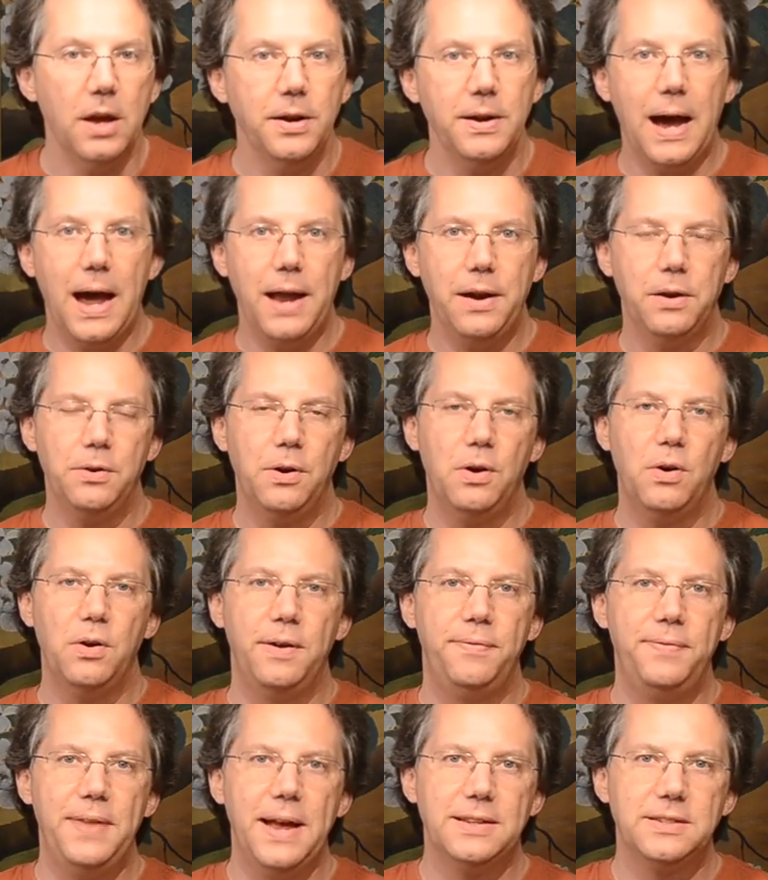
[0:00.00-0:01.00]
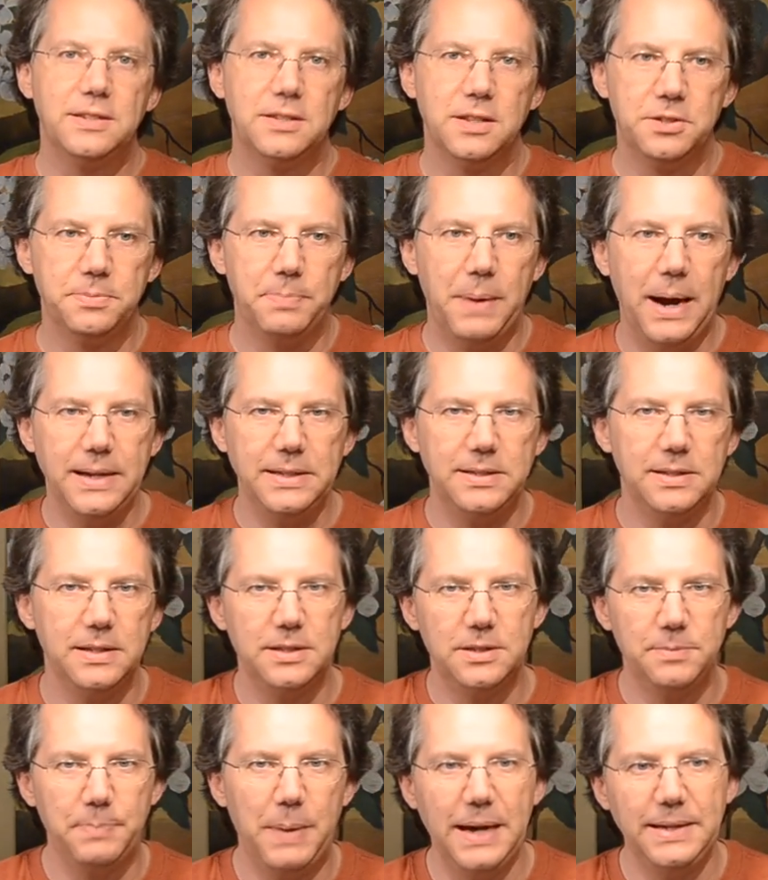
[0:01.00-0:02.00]
Now, I don't know if that's the
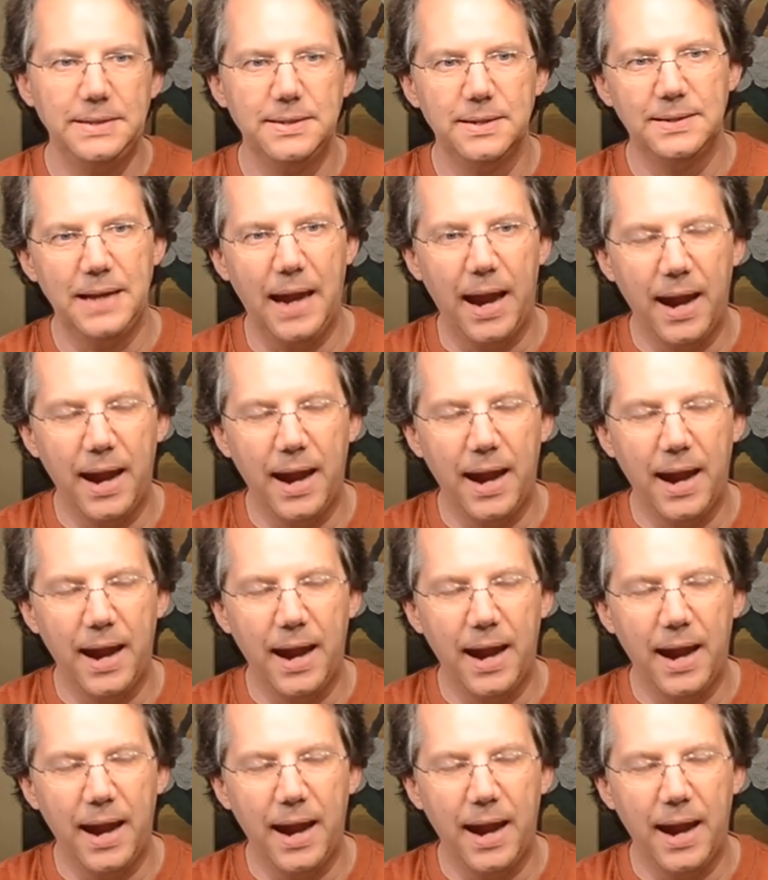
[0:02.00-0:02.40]
spices